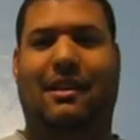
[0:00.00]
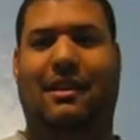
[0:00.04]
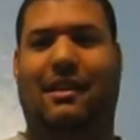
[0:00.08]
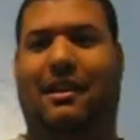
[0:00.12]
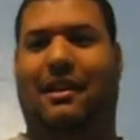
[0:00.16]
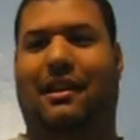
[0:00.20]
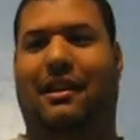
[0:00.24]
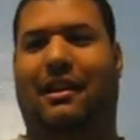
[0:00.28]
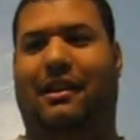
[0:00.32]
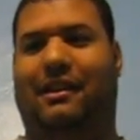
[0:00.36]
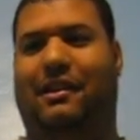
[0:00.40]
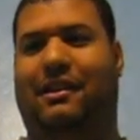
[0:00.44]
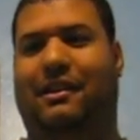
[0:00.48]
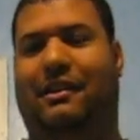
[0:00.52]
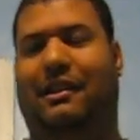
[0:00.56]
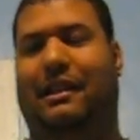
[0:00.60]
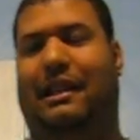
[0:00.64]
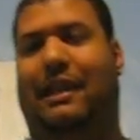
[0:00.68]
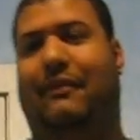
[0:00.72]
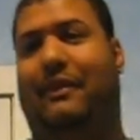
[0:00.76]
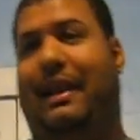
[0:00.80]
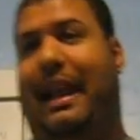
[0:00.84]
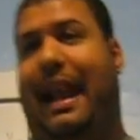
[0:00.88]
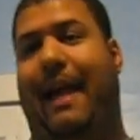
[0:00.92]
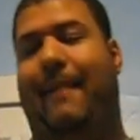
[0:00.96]
because it
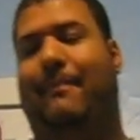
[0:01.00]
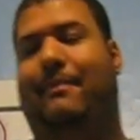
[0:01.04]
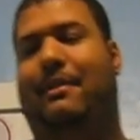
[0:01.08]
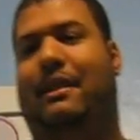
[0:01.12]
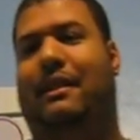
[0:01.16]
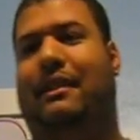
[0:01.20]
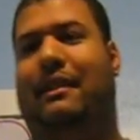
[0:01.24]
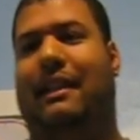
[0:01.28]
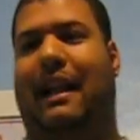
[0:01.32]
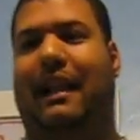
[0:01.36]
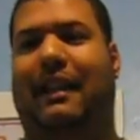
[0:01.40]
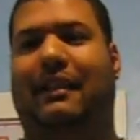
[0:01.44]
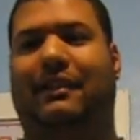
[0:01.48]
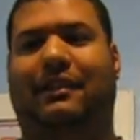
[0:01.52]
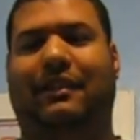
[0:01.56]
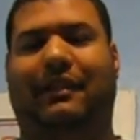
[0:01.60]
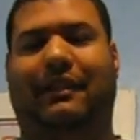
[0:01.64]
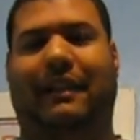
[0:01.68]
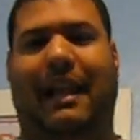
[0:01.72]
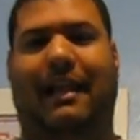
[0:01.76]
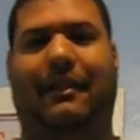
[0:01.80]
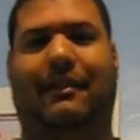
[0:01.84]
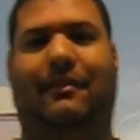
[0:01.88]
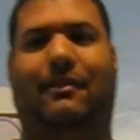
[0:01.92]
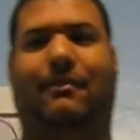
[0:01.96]
never happened until
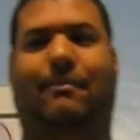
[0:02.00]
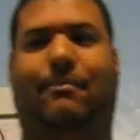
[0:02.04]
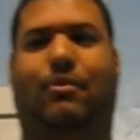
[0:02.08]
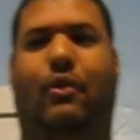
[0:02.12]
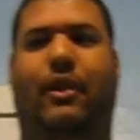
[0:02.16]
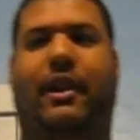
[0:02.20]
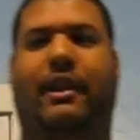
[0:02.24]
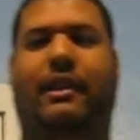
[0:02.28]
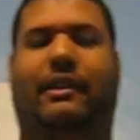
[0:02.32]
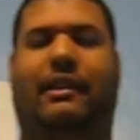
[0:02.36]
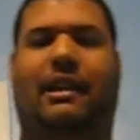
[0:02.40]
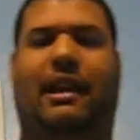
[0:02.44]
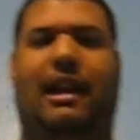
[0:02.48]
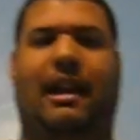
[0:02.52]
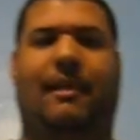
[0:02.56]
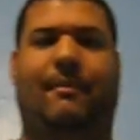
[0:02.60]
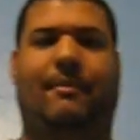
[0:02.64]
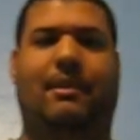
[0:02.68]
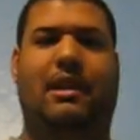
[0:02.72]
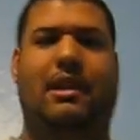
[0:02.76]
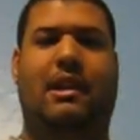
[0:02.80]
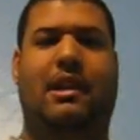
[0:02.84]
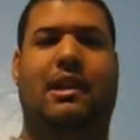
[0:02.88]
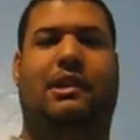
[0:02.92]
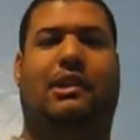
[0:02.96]
that point in time.
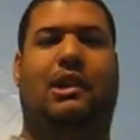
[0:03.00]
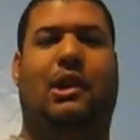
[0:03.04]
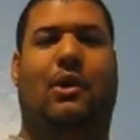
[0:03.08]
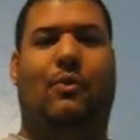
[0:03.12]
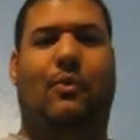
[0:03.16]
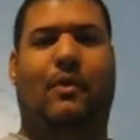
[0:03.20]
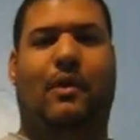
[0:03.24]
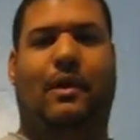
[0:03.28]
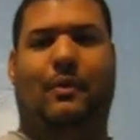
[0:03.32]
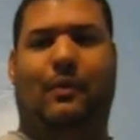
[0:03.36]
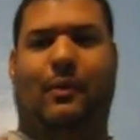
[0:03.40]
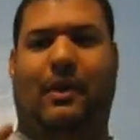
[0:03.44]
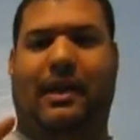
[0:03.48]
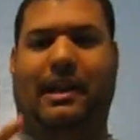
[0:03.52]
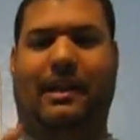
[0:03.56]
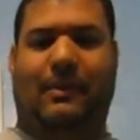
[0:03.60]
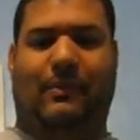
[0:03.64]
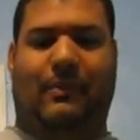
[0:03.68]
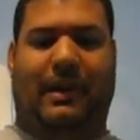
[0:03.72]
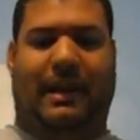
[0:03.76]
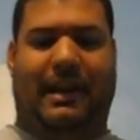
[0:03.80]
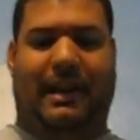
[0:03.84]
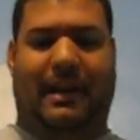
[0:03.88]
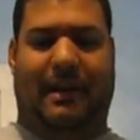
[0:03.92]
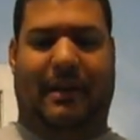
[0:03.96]
So
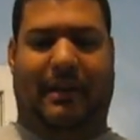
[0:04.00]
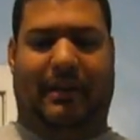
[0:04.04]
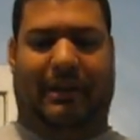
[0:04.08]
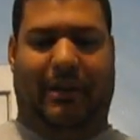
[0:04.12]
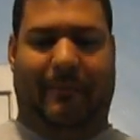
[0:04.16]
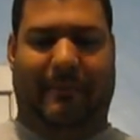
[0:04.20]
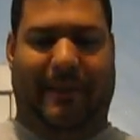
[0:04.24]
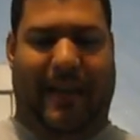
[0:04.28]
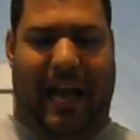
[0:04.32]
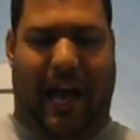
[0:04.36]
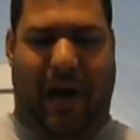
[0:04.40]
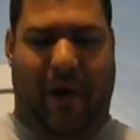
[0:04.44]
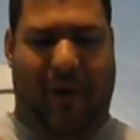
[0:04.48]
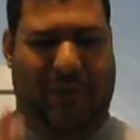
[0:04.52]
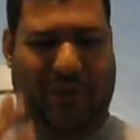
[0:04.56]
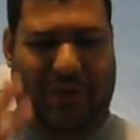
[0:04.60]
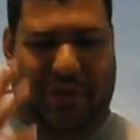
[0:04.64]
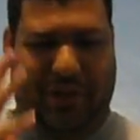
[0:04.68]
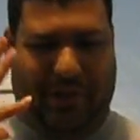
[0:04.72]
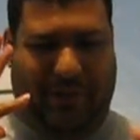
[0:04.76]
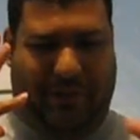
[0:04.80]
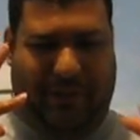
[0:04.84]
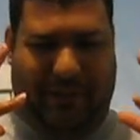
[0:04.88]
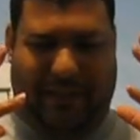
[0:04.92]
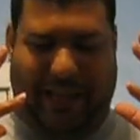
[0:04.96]
when somehow I would
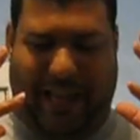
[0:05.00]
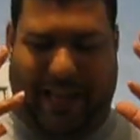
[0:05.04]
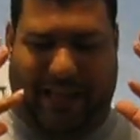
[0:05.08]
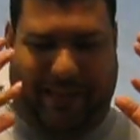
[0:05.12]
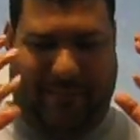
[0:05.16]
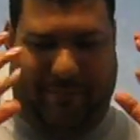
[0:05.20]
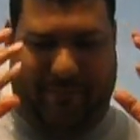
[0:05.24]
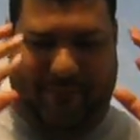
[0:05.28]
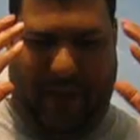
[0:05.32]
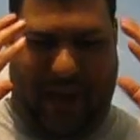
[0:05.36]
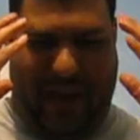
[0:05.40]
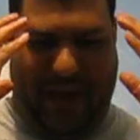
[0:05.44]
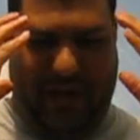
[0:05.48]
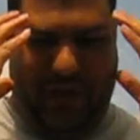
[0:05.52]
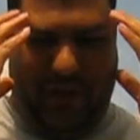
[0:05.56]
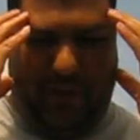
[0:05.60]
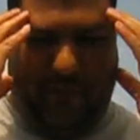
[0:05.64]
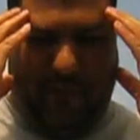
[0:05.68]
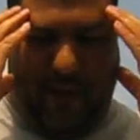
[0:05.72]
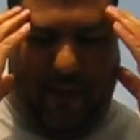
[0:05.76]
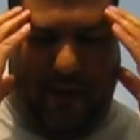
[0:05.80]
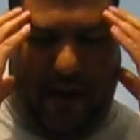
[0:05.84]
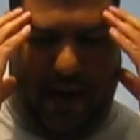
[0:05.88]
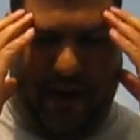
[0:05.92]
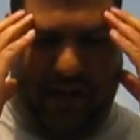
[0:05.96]
just like I just
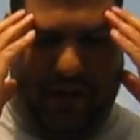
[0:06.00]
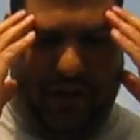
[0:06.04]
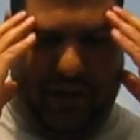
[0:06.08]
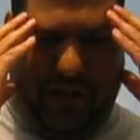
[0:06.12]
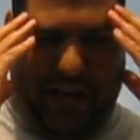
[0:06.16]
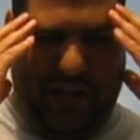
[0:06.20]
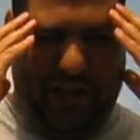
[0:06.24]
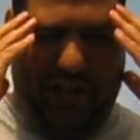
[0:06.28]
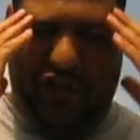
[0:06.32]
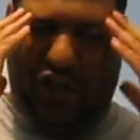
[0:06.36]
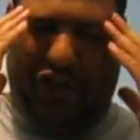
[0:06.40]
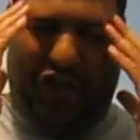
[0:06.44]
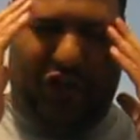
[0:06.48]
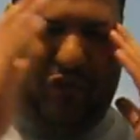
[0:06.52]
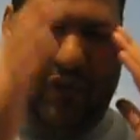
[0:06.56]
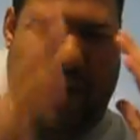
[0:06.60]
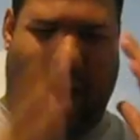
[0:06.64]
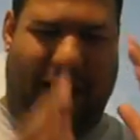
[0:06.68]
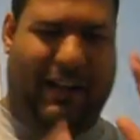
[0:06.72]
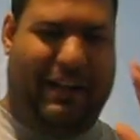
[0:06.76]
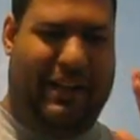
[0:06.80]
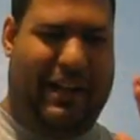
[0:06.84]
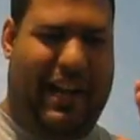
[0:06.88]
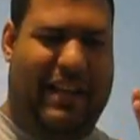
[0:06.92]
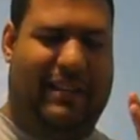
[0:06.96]

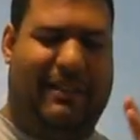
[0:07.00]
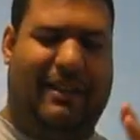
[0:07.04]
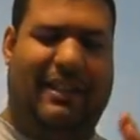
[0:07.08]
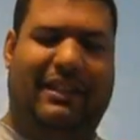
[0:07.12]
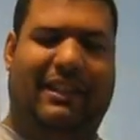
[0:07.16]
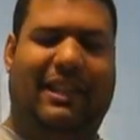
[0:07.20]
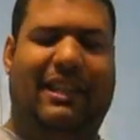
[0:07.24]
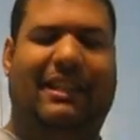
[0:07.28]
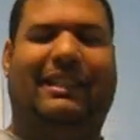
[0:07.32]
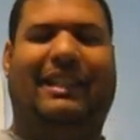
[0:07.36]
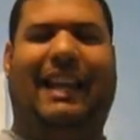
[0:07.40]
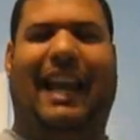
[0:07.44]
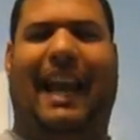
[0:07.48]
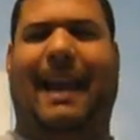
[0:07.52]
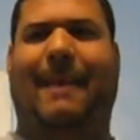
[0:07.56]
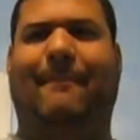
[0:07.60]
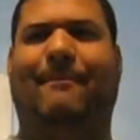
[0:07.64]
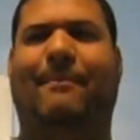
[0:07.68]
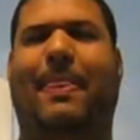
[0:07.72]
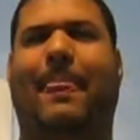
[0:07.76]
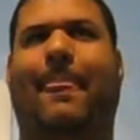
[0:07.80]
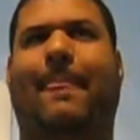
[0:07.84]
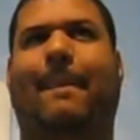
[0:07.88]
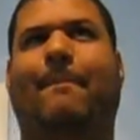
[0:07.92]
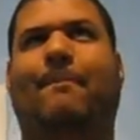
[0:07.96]
strategized, because this
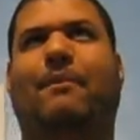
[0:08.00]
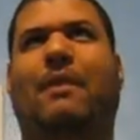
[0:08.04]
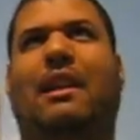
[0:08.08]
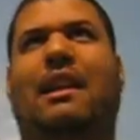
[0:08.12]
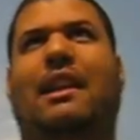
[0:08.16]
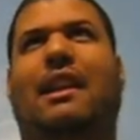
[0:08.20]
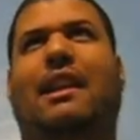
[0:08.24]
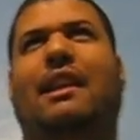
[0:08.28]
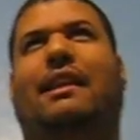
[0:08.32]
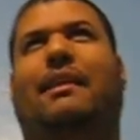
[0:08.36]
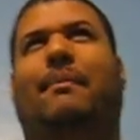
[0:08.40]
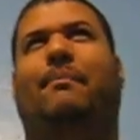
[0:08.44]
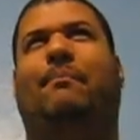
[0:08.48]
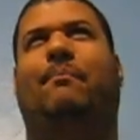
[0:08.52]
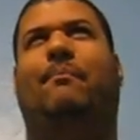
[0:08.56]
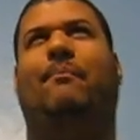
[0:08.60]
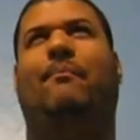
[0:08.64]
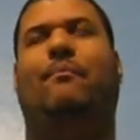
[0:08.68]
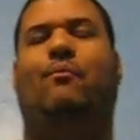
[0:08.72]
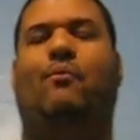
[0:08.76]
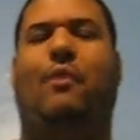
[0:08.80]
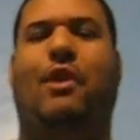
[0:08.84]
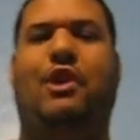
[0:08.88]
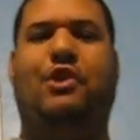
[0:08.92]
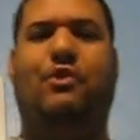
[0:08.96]
game.
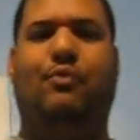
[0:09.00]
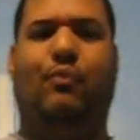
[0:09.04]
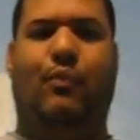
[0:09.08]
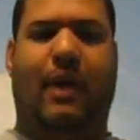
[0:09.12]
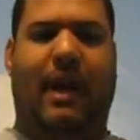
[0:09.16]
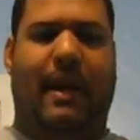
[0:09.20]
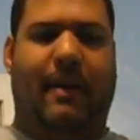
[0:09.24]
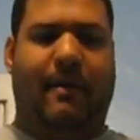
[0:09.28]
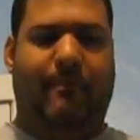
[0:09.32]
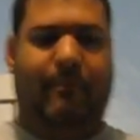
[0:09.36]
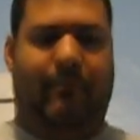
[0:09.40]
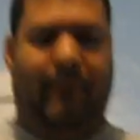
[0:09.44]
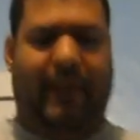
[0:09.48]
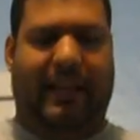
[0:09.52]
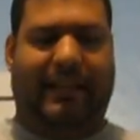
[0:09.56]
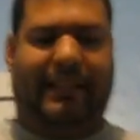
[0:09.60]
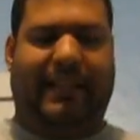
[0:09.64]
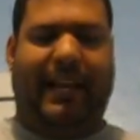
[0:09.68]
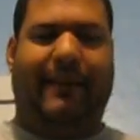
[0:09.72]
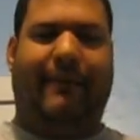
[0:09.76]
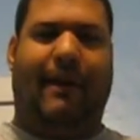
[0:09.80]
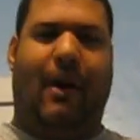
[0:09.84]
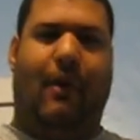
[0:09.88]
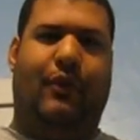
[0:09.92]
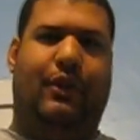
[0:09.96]
When let's
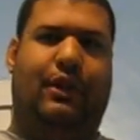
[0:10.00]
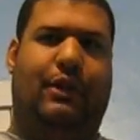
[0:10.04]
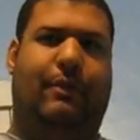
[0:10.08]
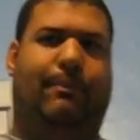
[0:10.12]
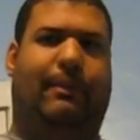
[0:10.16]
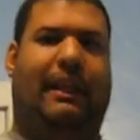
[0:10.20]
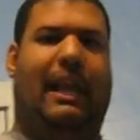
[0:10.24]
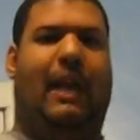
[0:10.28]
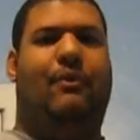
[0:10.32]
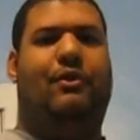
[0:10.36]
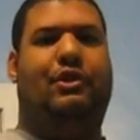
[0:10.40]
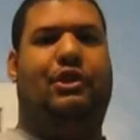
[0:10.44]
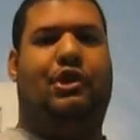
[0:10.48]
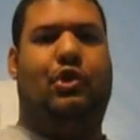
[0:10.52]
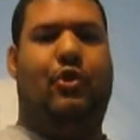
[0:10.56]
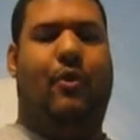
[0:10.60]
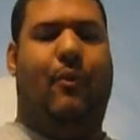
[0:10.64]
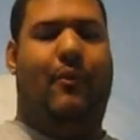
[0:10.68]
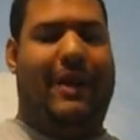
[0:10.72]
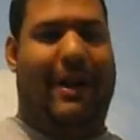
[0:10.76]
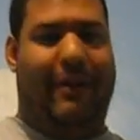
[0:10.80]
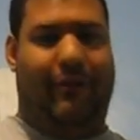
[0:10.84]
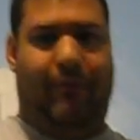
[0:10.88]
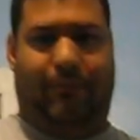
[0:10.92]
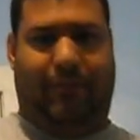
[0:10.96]
say if I were to play with you
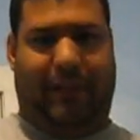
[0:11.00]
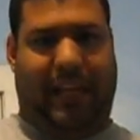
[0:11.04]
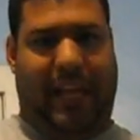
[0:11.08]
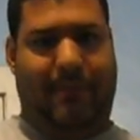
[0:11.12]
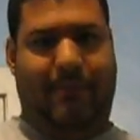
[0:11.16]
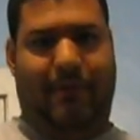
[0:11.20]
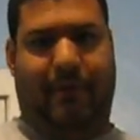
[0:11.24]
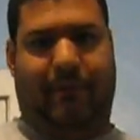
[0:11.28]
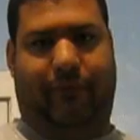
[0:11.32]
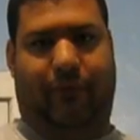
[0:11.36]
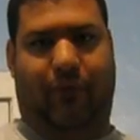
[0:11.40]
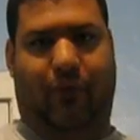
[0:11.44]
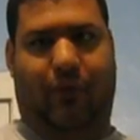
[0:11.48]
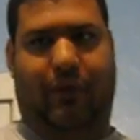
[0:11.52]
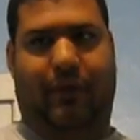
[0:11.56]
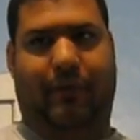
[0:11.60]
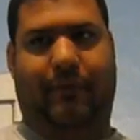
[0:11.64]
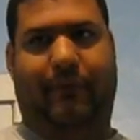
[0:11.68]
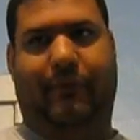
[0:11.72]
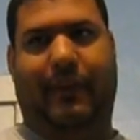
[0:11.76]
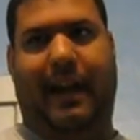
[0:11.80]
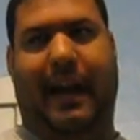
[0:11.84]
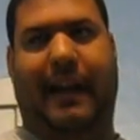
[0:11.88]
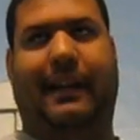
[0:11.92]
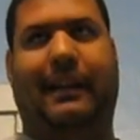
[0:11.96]
and we never played before,
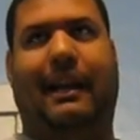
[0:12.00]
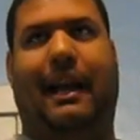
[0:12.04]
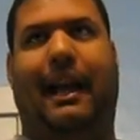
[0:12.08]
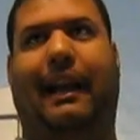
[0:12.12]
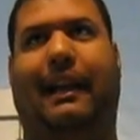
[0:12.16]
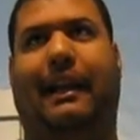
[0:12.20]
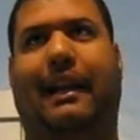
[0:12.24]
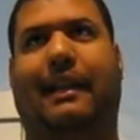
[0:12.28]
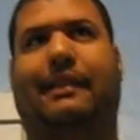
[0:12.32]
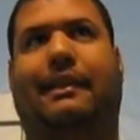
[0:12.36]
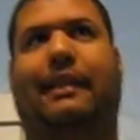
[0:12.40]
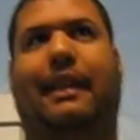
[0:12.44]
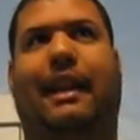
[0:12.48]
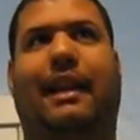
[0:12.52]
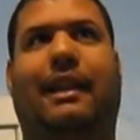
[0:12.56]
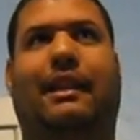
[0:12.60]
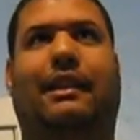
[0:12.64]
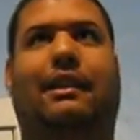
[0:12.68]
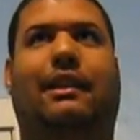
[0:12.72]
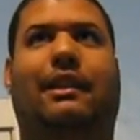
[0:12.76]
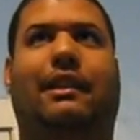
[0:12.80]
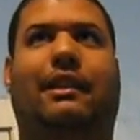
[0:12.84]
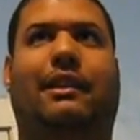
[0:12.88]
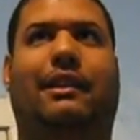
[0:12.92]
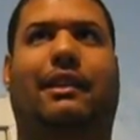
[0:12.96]
I could say
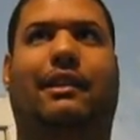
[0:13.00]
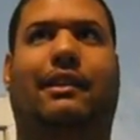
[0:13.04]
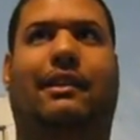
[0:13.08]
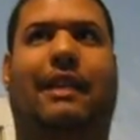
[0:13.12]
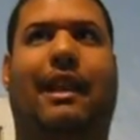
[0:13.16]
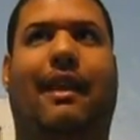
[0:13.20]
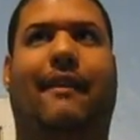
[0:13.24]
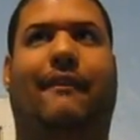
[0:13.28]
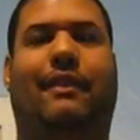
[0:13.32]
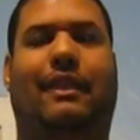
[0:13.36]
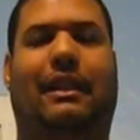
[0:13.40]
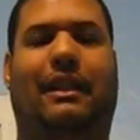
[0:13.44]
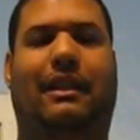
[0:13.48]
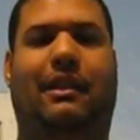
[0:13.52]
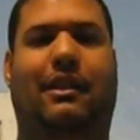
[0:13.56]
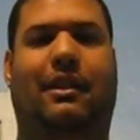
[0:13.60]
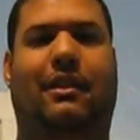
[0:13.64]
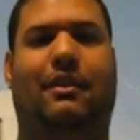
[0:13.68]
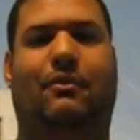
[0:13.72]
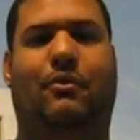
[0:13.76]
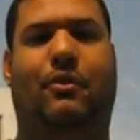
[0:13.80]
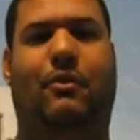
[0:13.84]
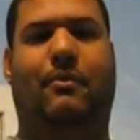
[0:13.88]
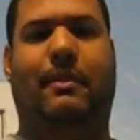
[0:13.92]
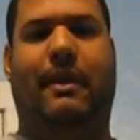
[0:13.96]
it's definitely
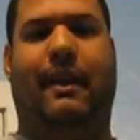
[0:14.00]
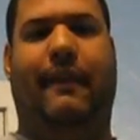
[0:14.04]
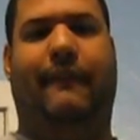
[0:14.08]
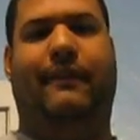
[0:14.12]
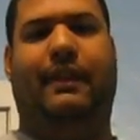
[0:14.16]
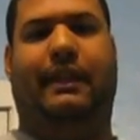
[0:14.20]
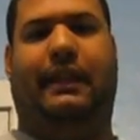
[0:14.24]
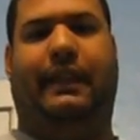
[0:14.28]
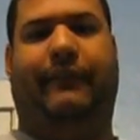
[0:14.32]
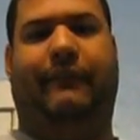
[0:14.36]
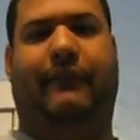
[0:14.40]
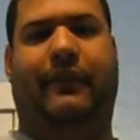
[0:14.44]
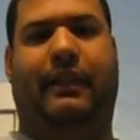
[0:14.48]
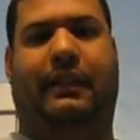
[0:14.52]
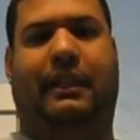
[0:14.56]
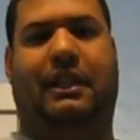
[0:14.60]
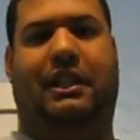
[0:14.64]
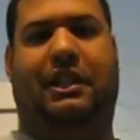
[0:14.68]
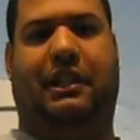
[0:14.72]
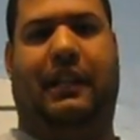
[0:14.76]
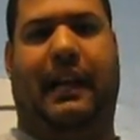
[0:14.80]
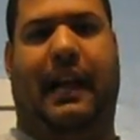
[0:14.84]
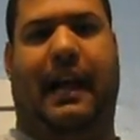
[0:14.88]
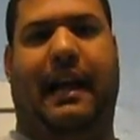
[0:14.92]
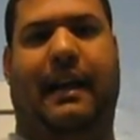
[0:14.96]
will be a 50-50
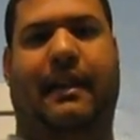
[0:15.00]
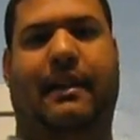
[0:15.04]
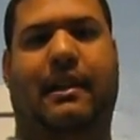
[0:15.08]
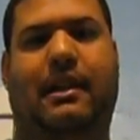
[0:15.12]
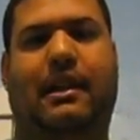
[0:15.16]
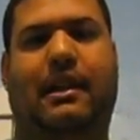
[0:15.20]
shot.